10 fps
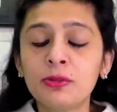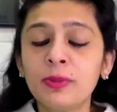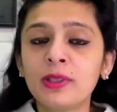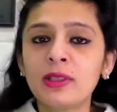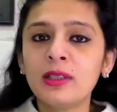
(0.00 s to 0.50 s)

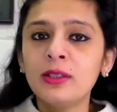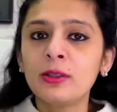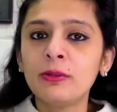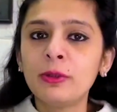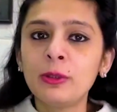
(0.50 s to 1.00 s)
But, you
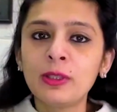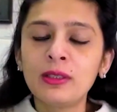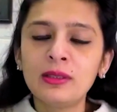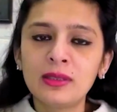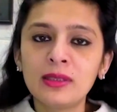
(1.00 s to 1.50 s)
know, if you look at
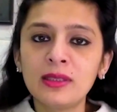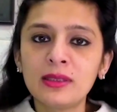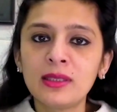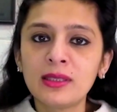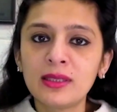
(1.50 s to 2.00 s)
the
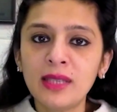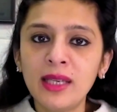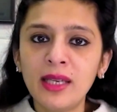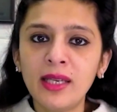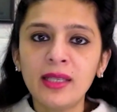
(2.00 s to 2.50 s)
statistics
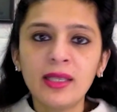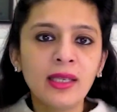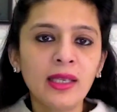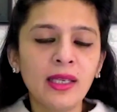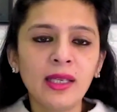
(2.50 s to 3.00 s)
there,
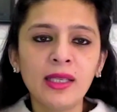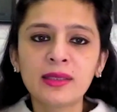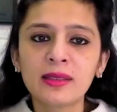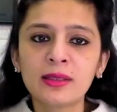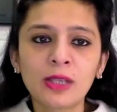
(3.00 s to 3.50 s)
it's
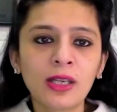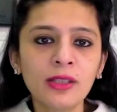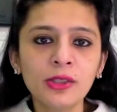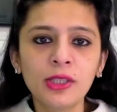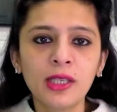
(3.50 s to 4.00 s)

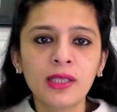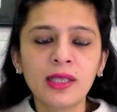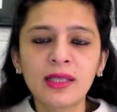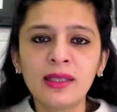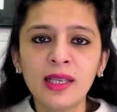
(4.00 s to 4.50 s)
astonishing
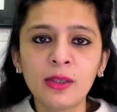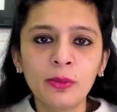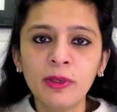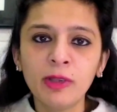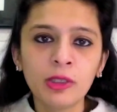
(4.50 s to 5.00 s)
that they
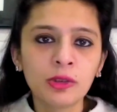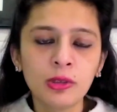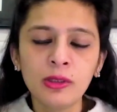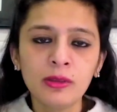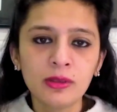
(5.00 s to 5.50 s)
could be
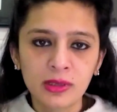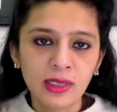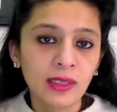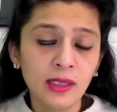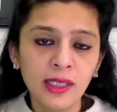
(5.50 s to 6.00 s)
virtual
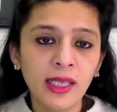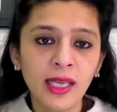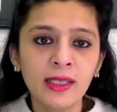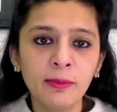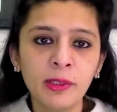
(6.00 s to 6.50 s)
signaling
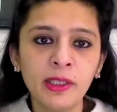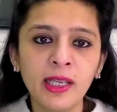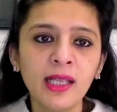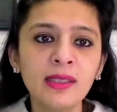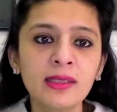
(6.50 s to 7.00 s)

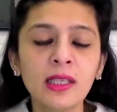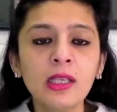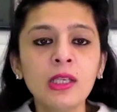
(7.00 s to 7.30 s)
anybody else.